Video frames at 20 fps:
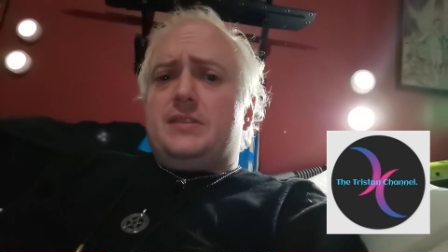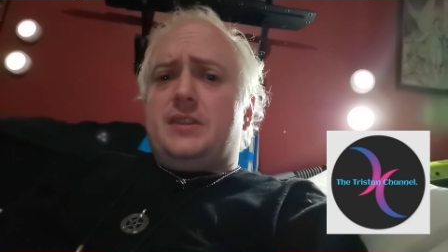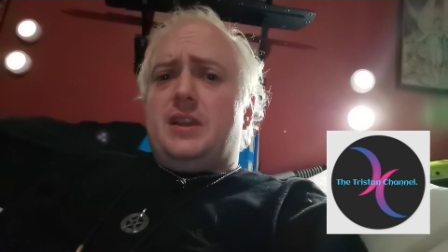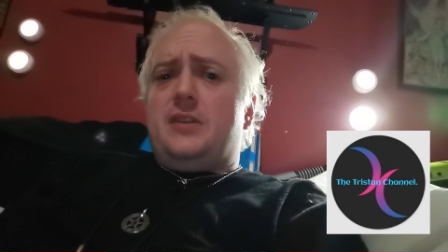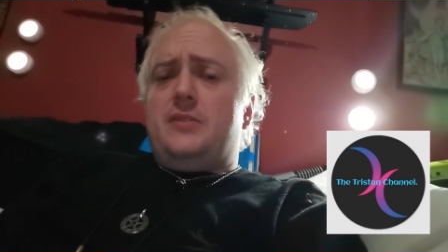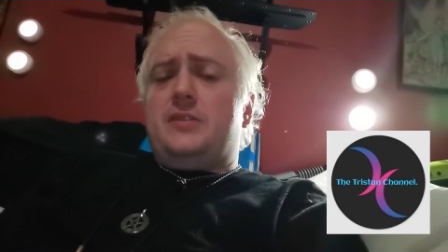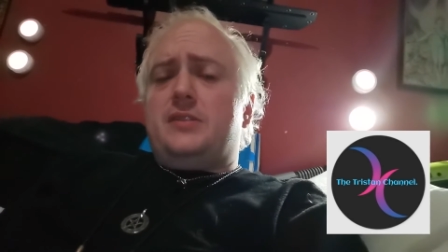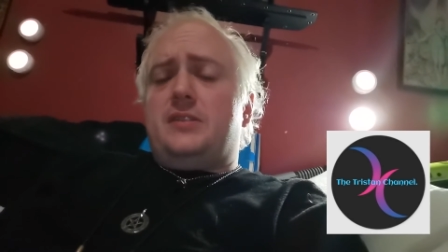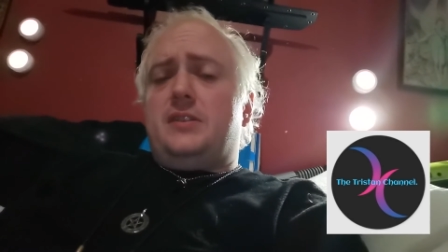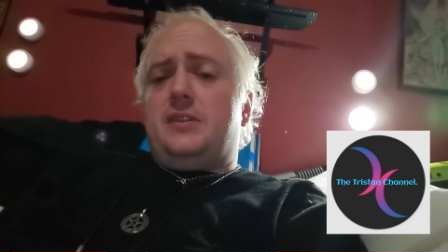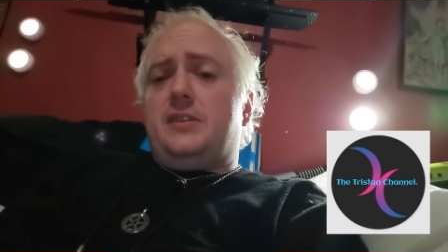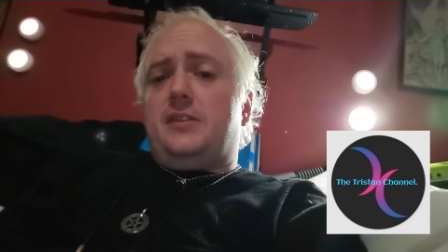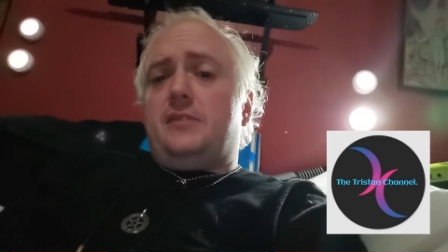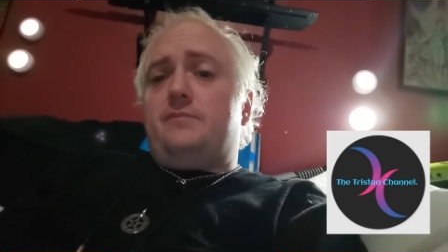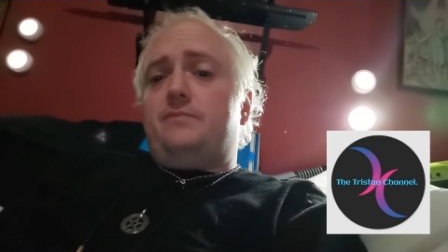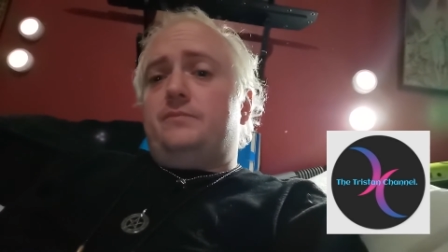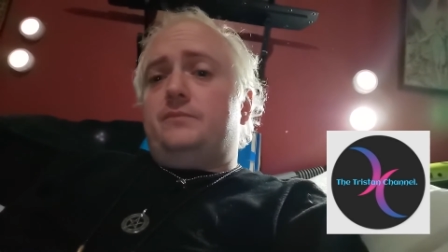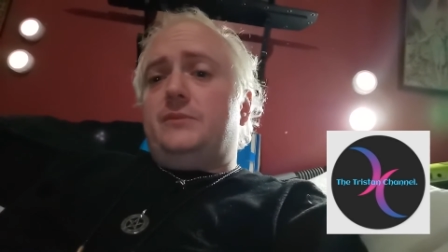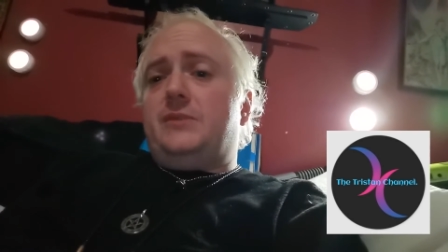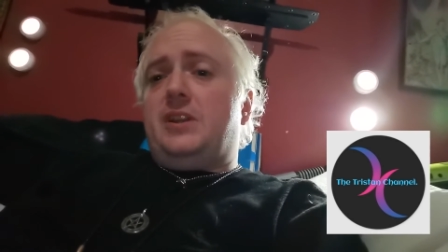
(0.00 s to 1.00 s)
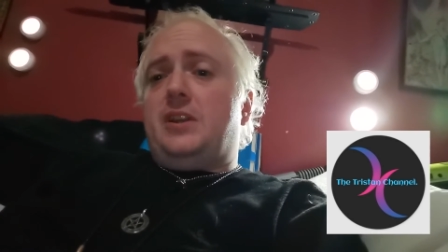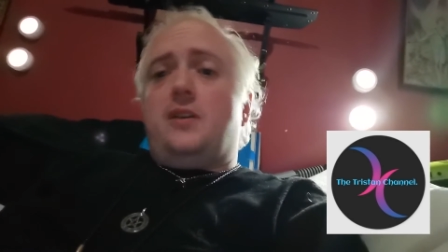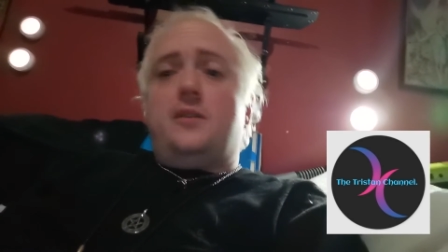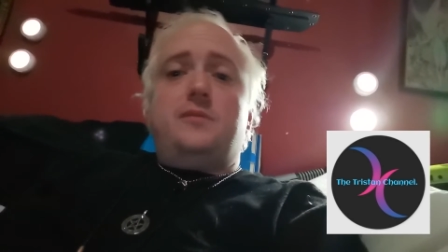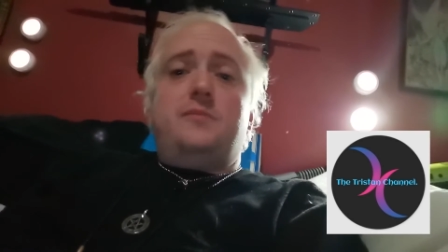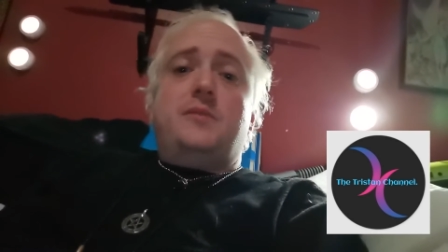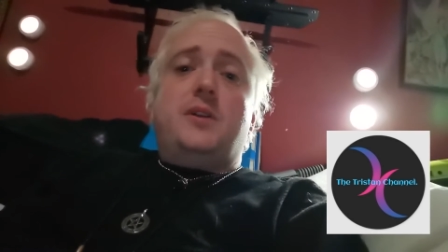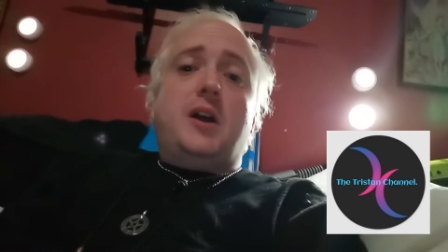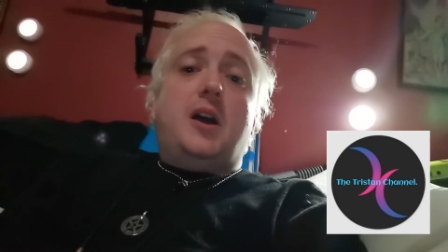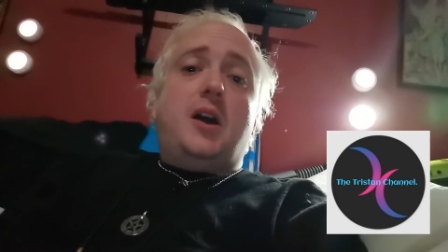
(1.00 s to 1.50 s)
So it's like, you
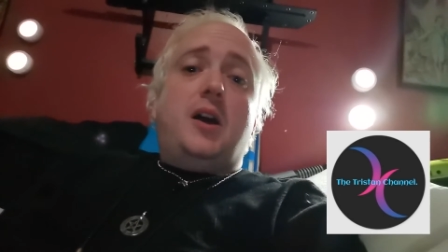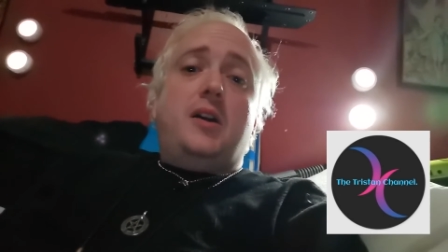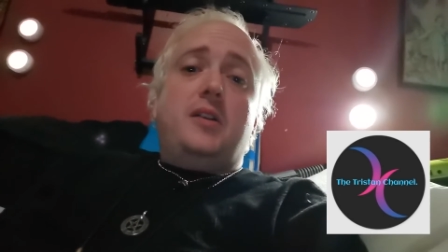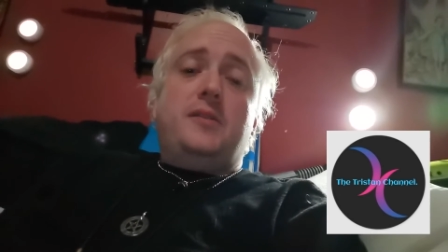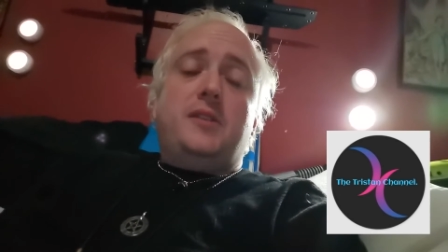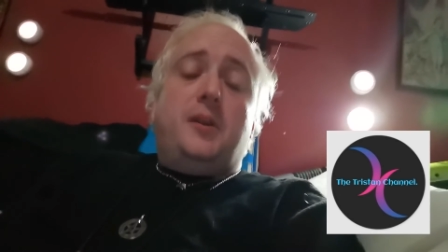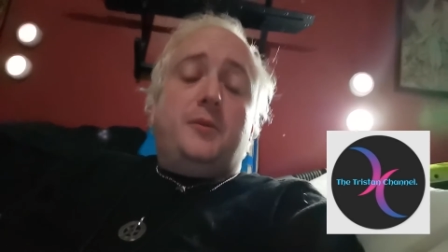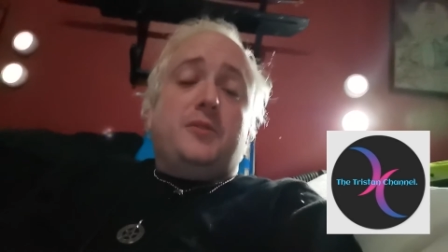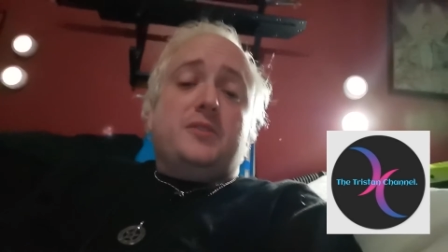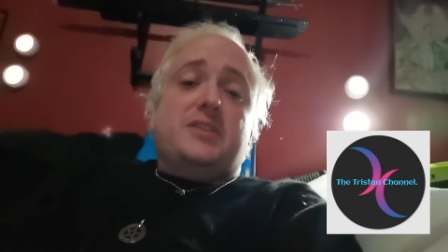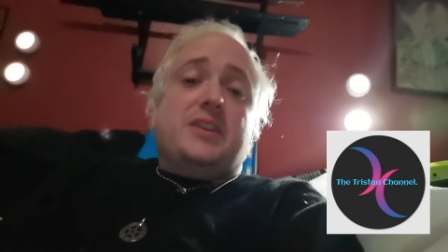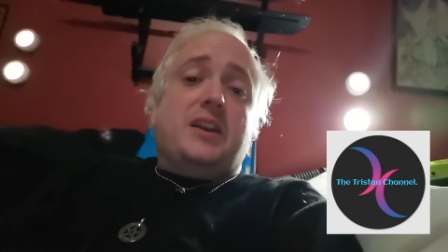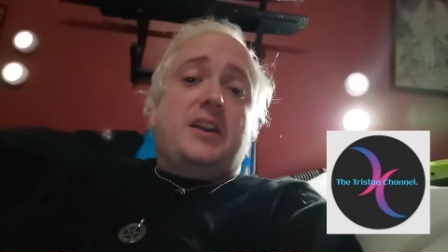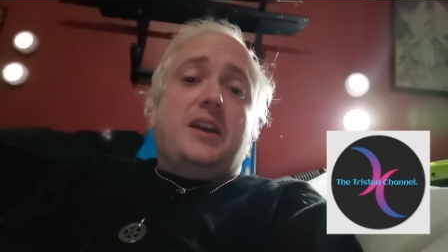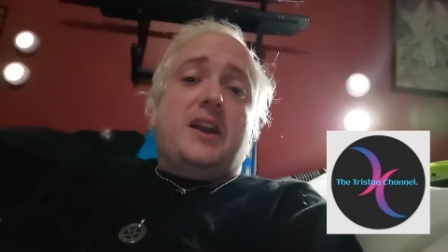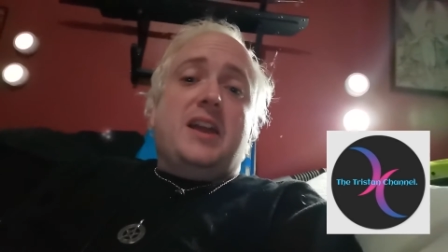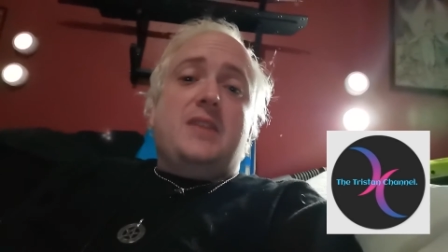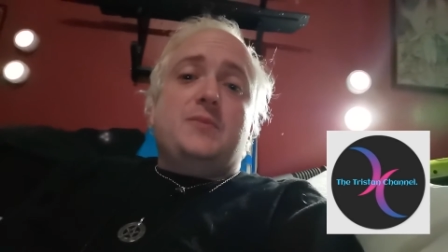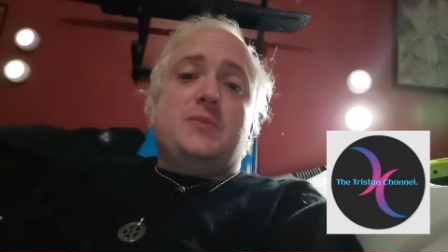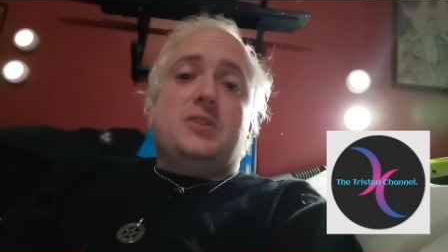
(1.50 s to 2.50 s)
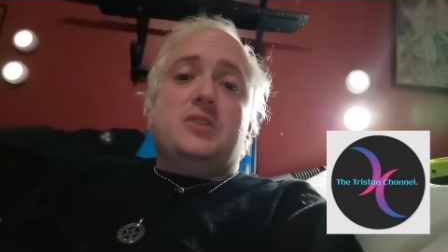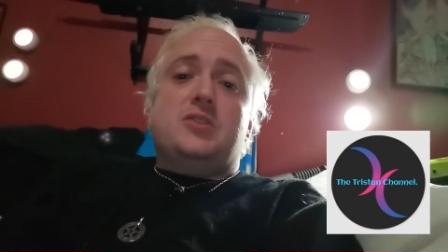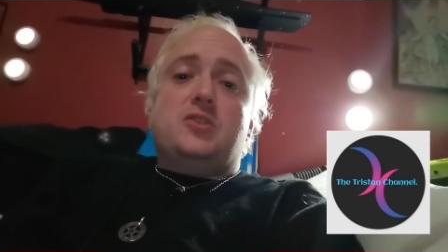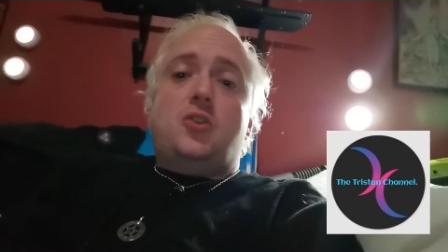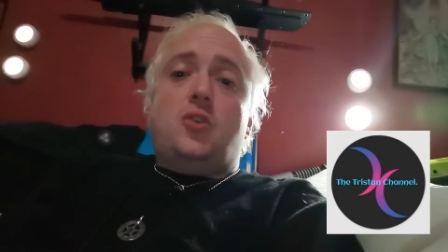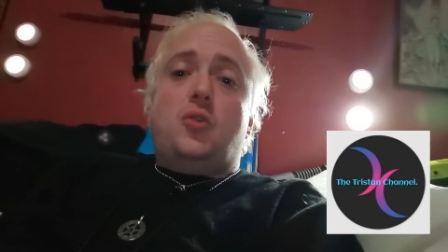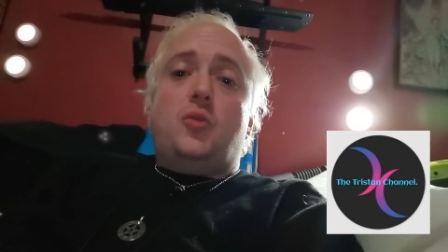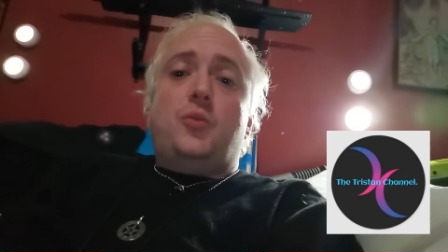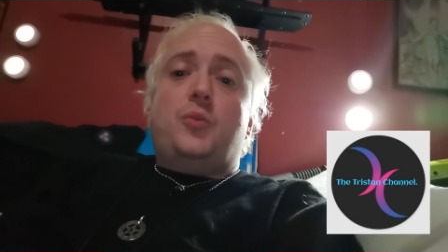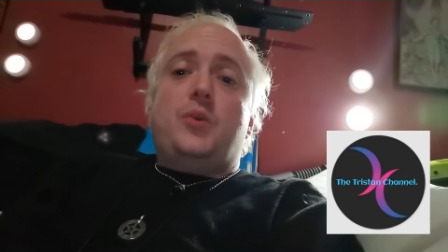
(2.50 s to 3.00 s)
know, I'm not saying I hate my
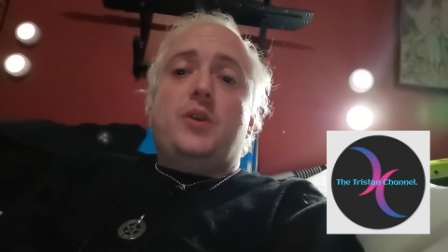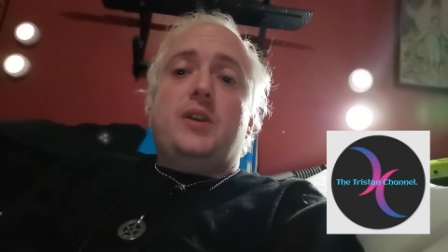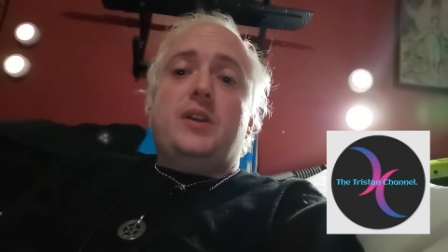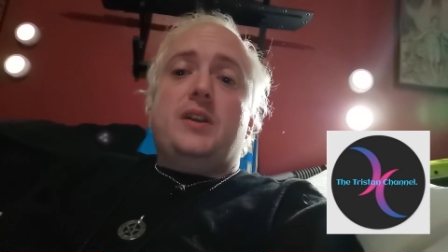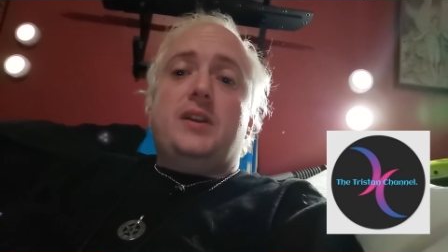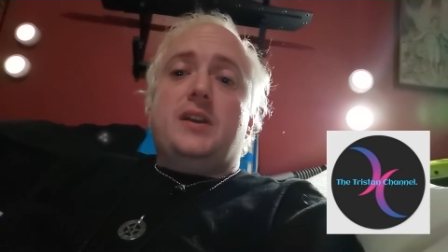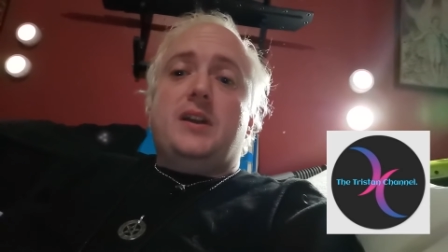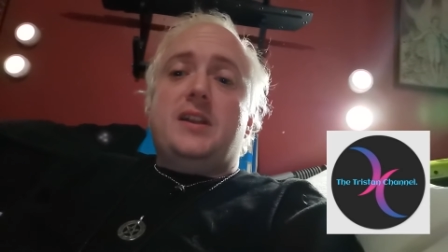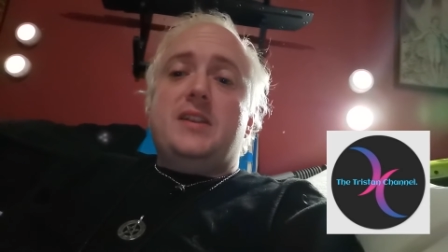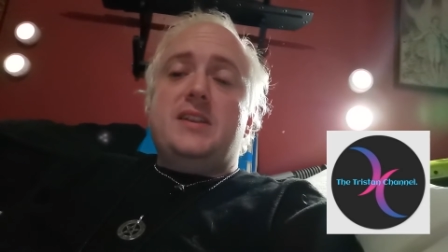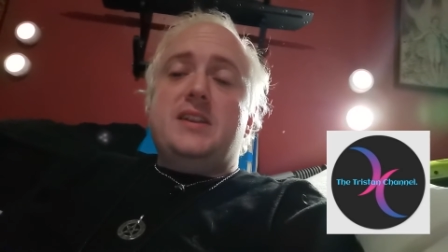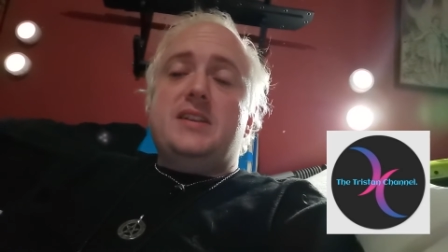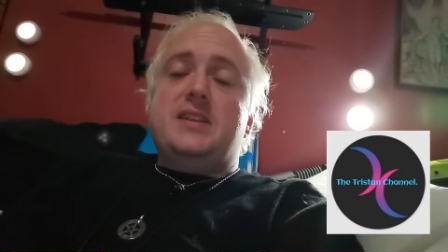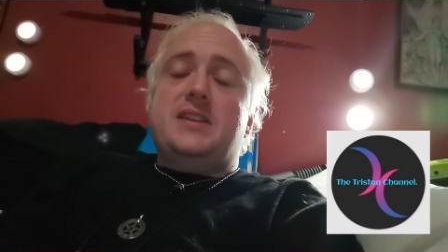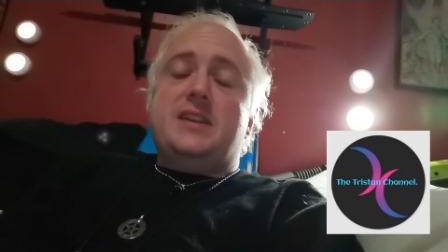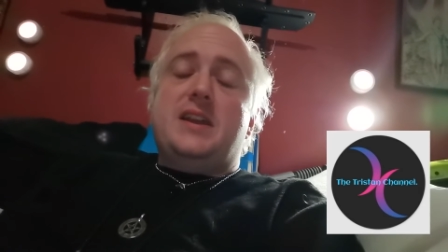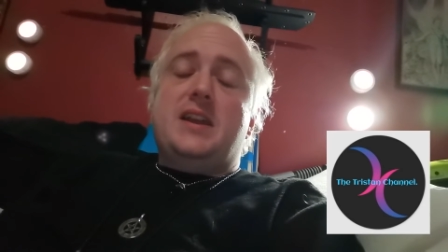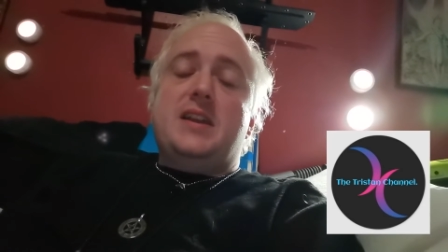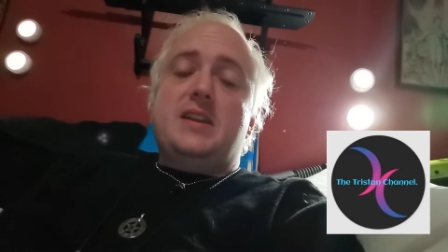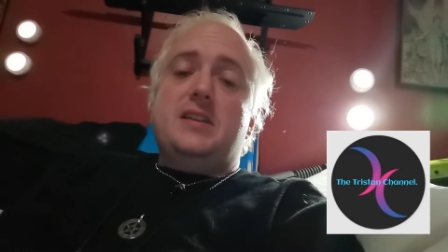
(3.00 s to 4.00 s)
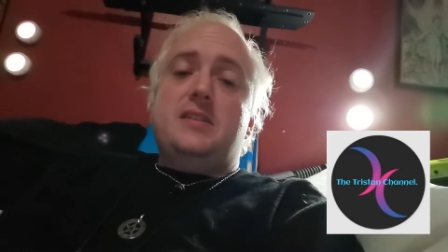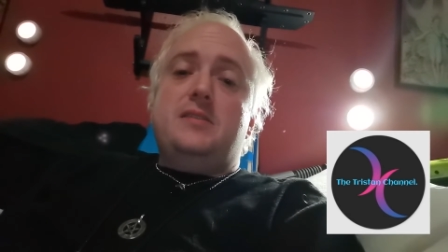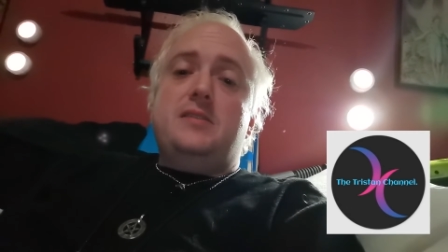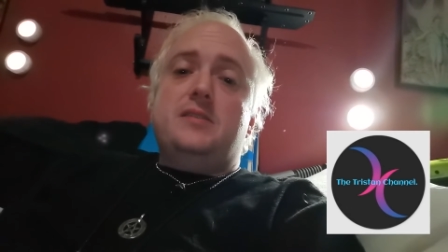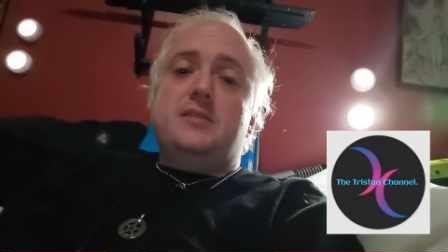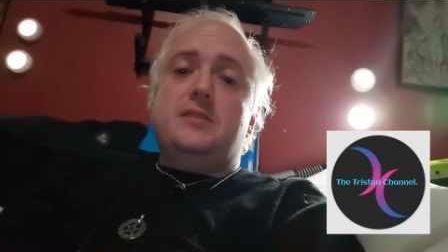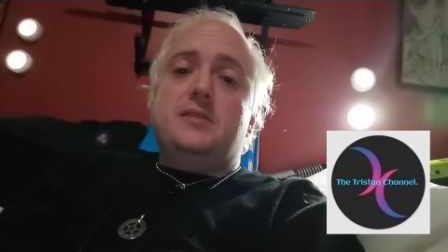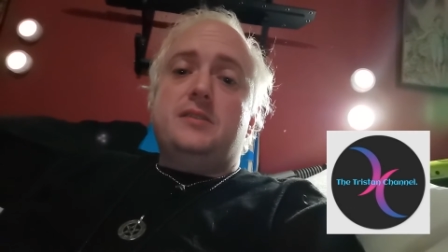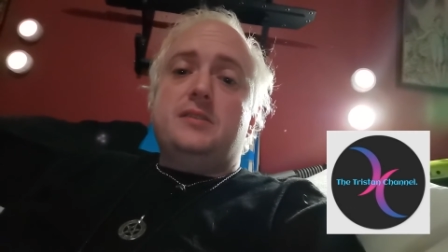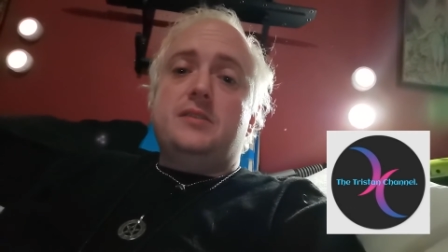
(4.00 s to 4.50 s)
job, but at the end of the
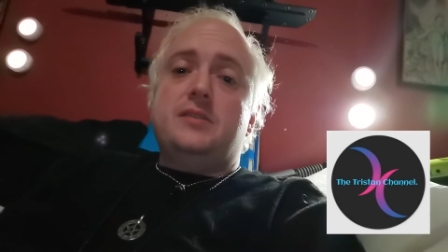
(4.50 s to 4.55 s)
day,